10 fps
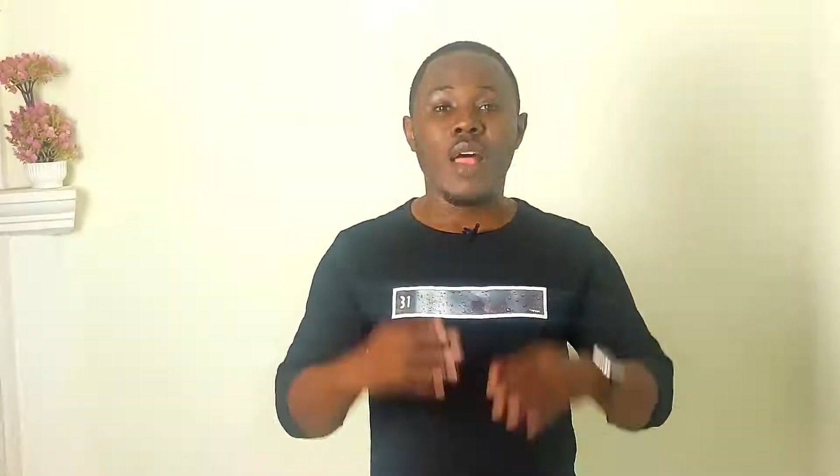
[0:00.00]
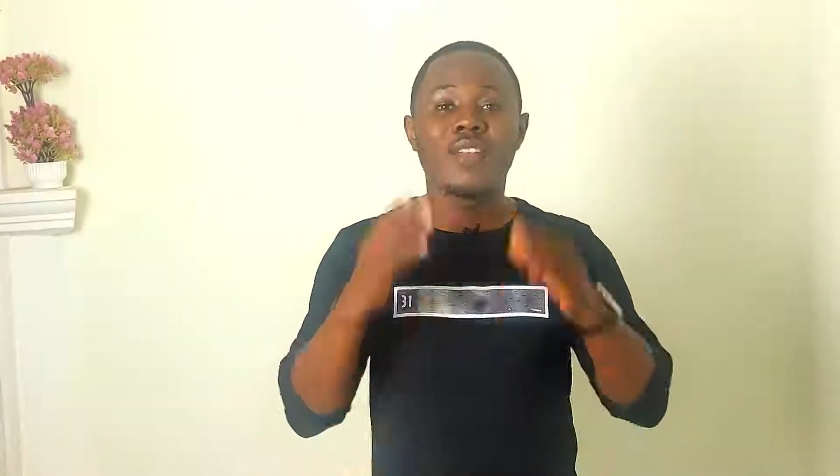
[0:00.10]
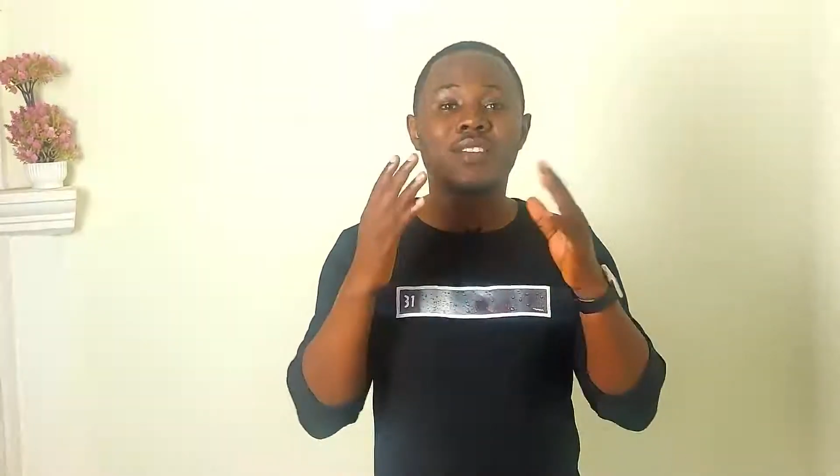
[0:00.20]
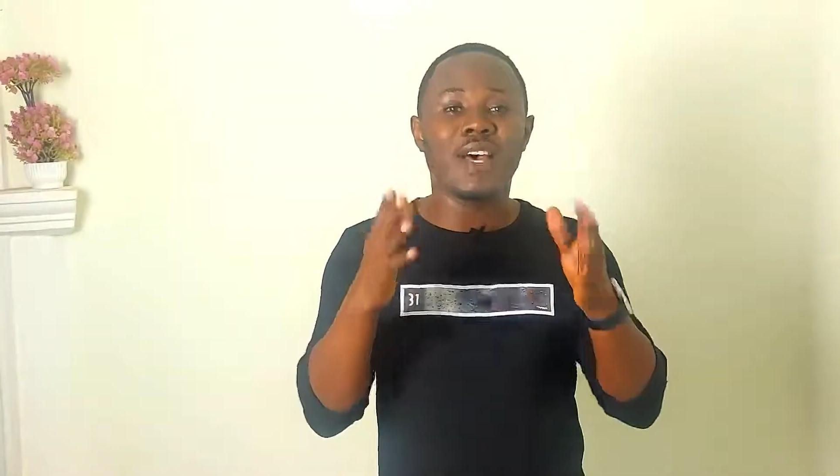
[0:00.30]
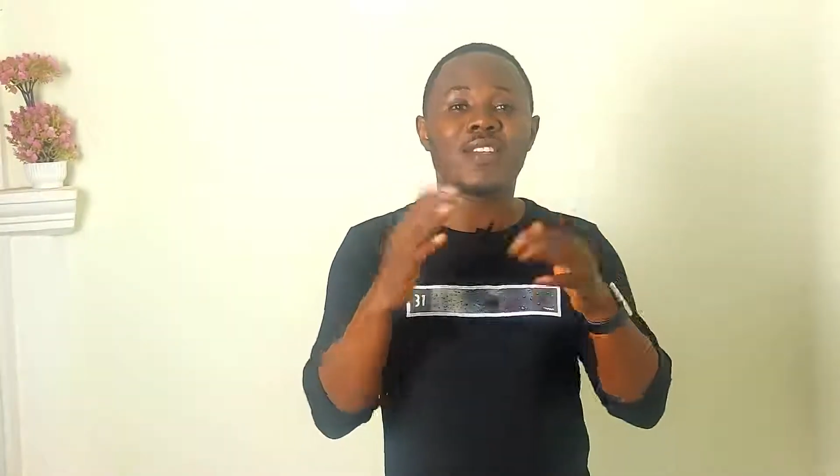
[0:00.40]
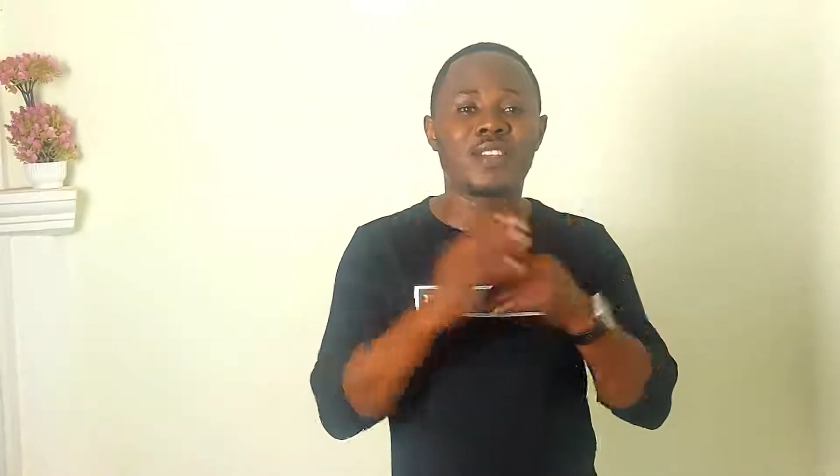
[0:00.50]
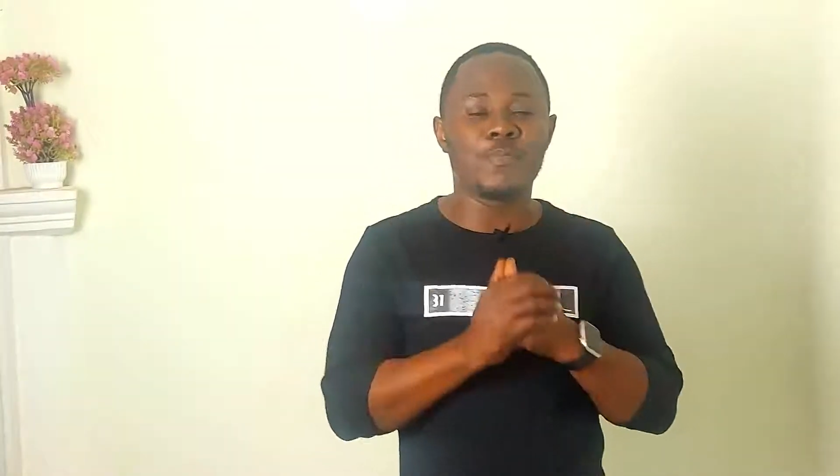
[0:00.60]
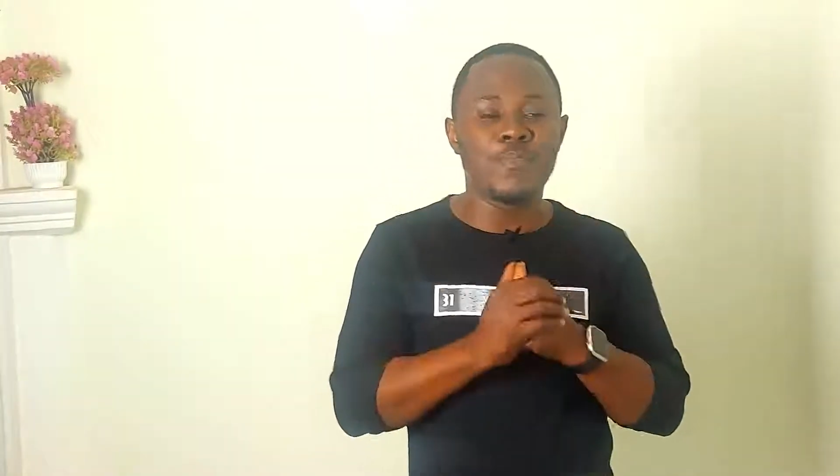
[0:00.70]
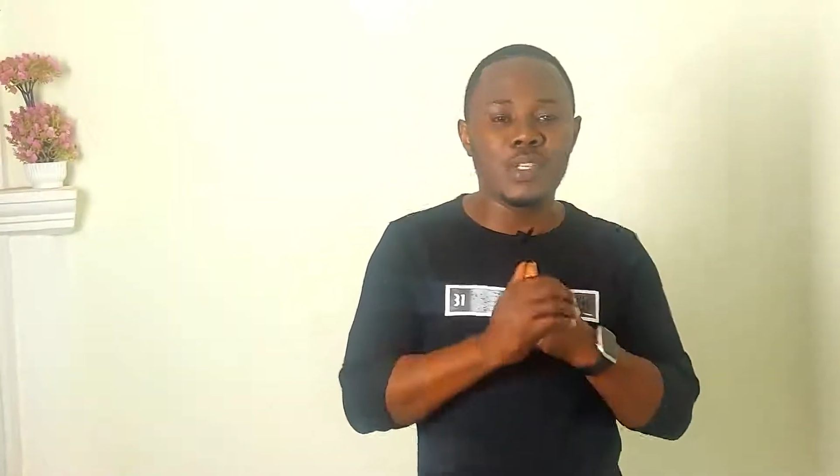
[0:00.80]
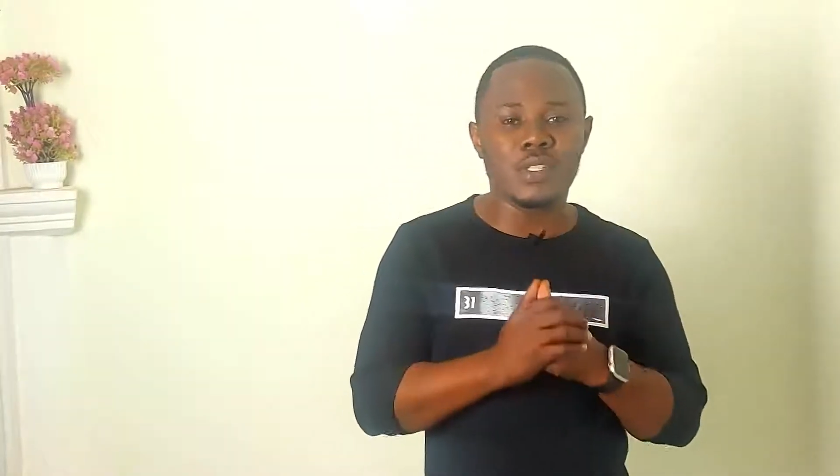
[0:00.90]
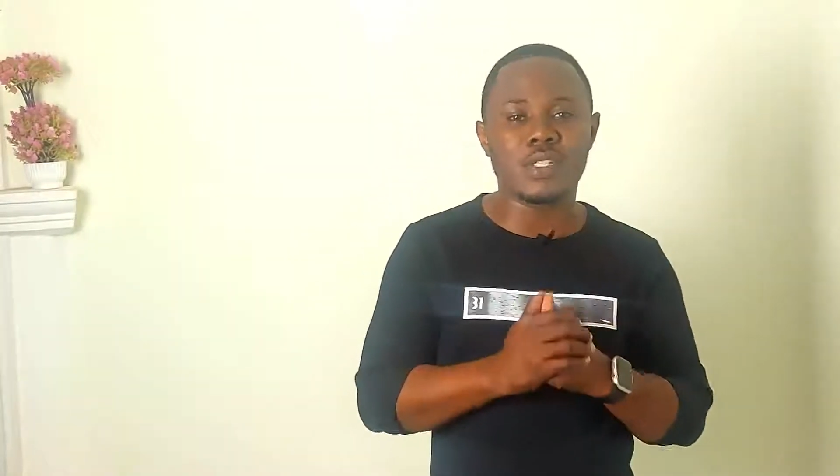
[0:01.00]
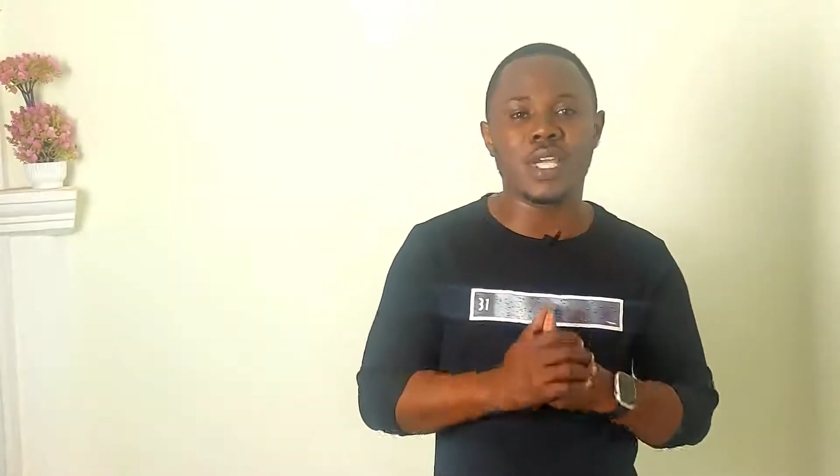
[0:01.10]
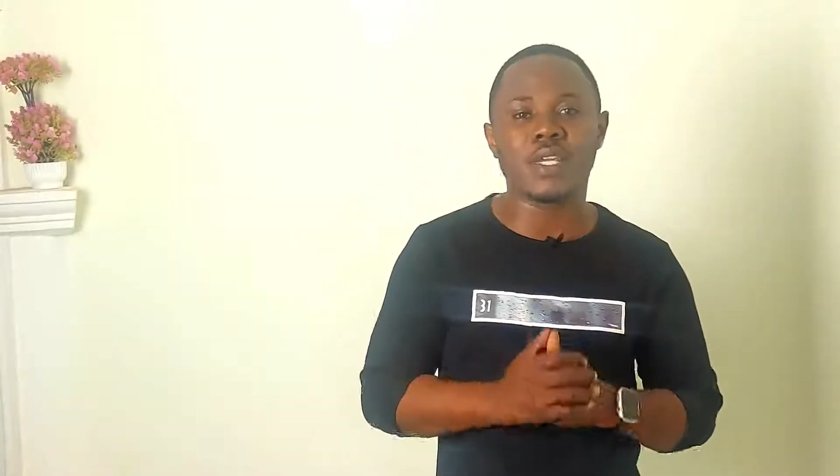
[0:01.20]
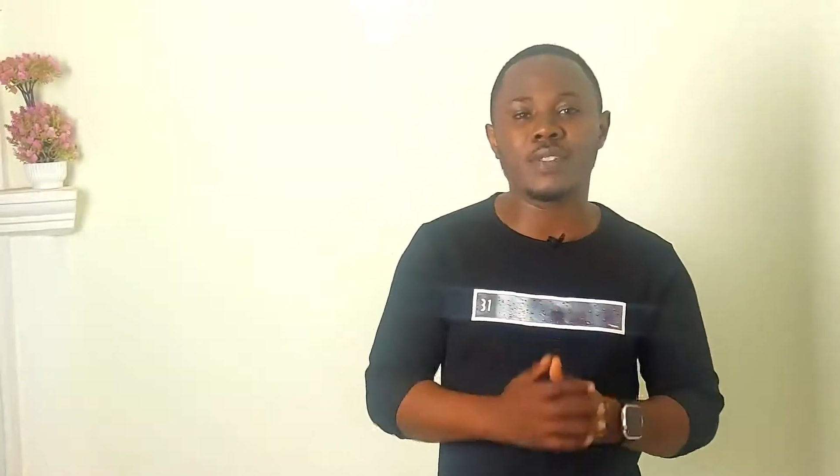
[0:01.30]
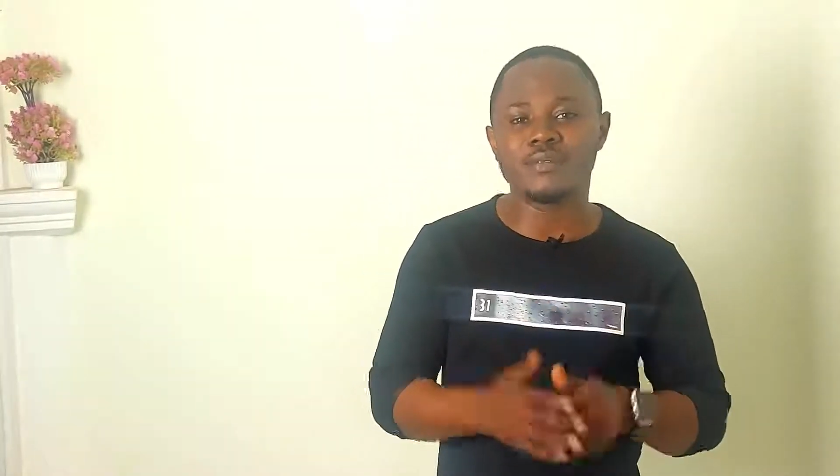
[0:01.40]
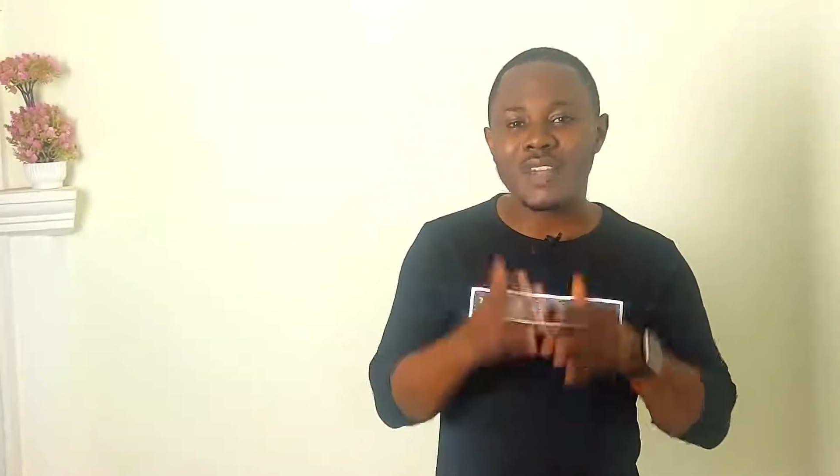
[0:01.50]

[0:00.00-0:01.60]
That being said,